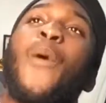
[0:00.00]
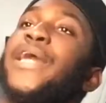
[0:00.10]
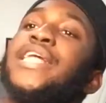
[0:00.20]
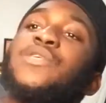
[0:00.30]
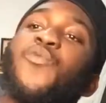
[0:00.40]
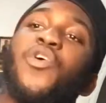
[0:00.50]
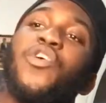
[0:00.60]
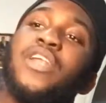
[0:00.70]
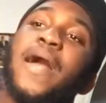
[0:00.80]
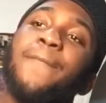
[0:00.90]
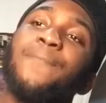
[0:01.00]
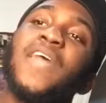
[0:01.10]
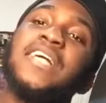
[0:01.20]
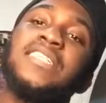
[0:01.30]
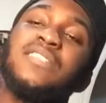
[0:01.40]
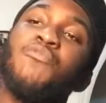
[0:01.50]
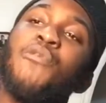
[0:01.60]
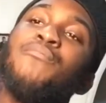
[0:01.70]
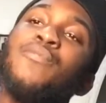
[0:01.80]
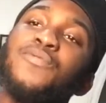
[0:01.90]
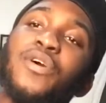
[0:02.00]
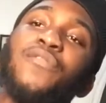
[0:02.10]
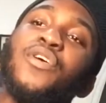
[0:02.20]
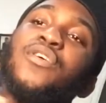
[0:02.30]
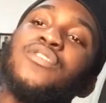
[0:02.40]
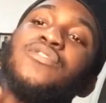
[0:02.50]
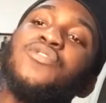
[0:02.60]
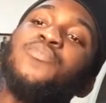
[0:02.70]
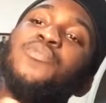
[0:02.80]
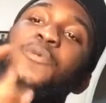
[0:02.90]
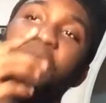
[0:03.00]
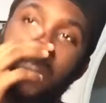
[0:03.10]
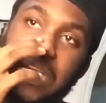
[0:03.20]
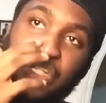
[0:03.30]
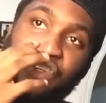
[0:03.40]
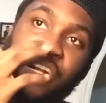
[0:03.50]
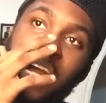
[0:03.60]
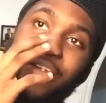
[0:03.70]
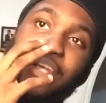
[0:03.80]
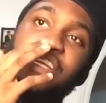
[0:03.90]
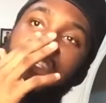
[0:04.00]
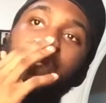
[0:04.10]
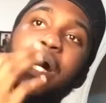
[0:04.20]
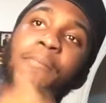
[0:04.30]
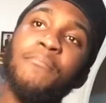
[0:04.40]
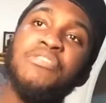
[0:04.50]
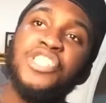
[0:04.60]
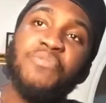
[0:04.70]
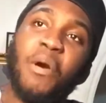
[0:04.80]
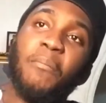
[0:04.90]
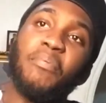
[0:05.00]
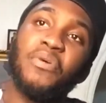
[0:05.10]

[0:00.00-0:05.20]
But you need to work on that that small boobs of yours, those boobs that you carry. You need to go and gym up.